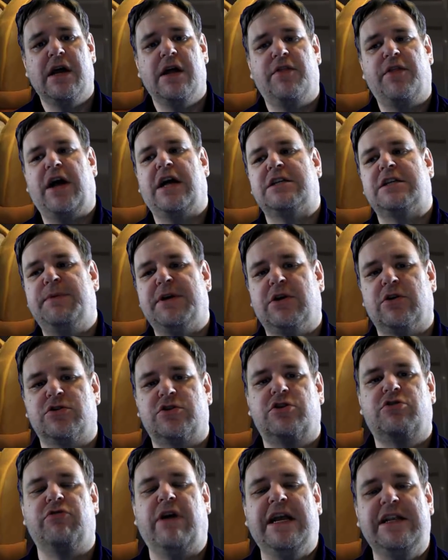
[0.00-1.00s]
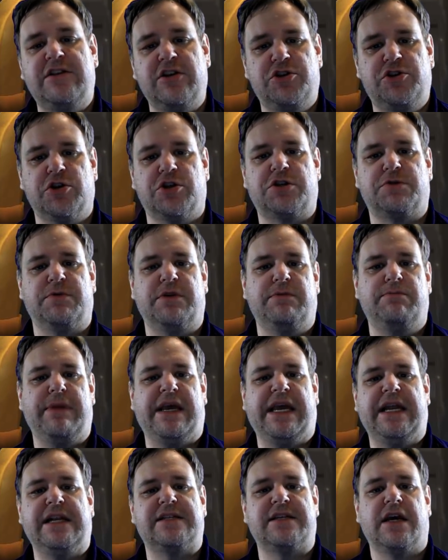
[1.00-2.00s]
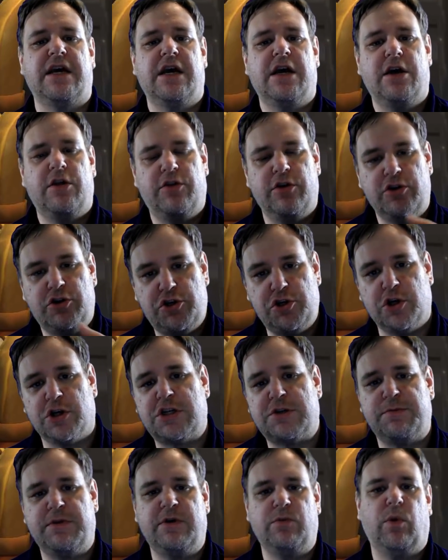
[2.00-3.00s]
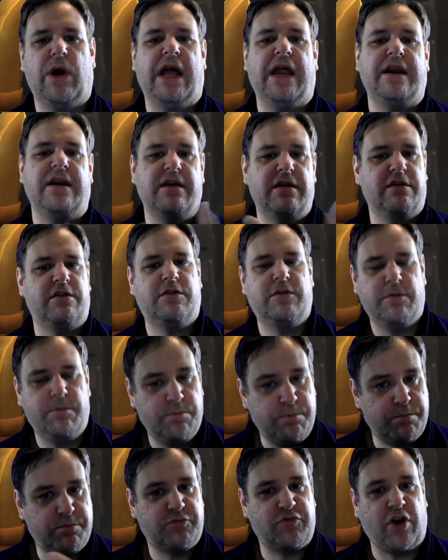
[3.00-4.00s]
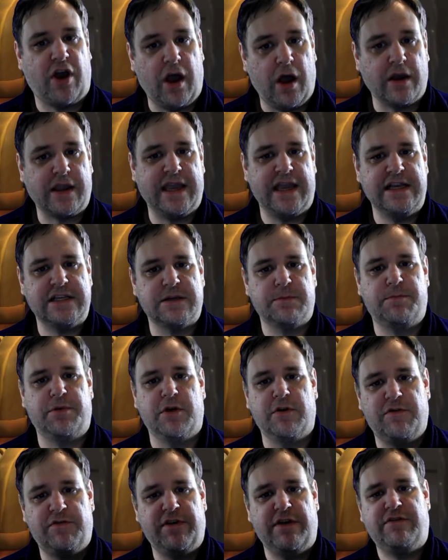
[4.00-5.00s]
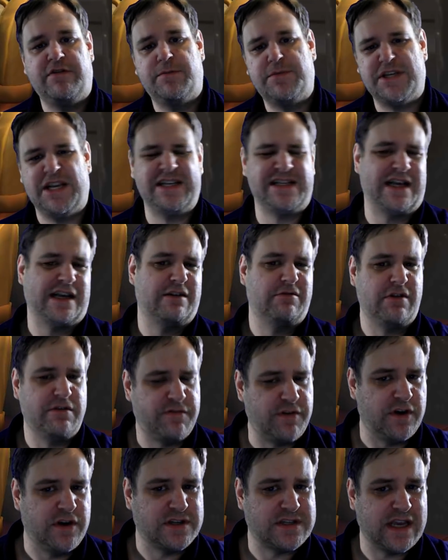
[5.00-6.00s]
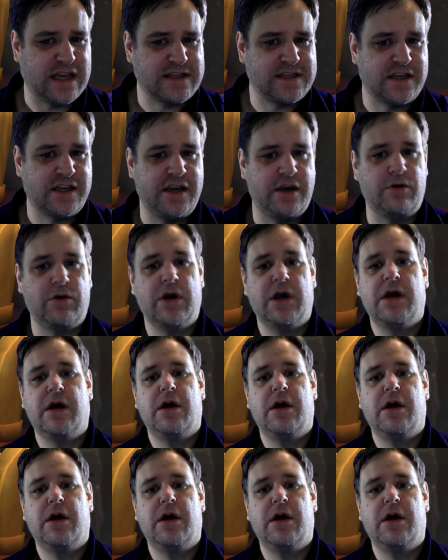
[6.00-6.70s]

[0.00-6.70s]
That's because Greater Judgment means that Judgment, when the target is above 50%, it's like a reverse execute,